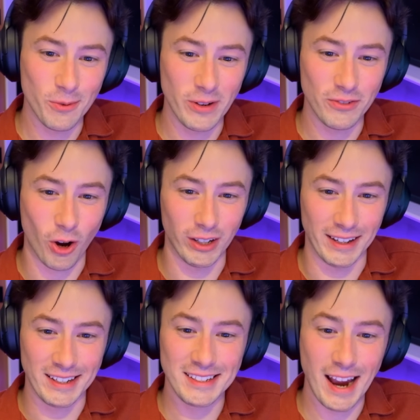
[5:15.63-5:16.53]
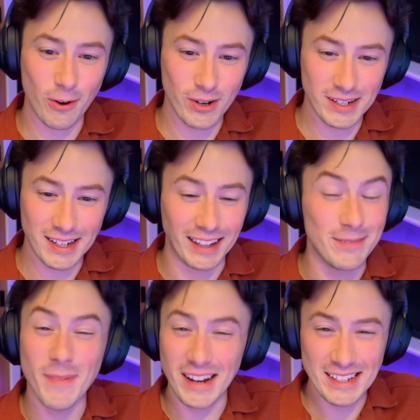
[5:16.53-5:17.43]
We've got like tower, a
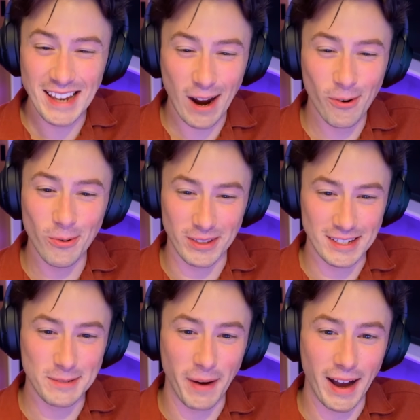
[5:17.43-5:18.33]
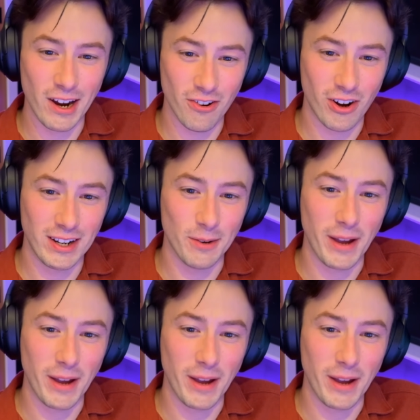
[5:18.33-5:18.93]
mini tower with a spire on it.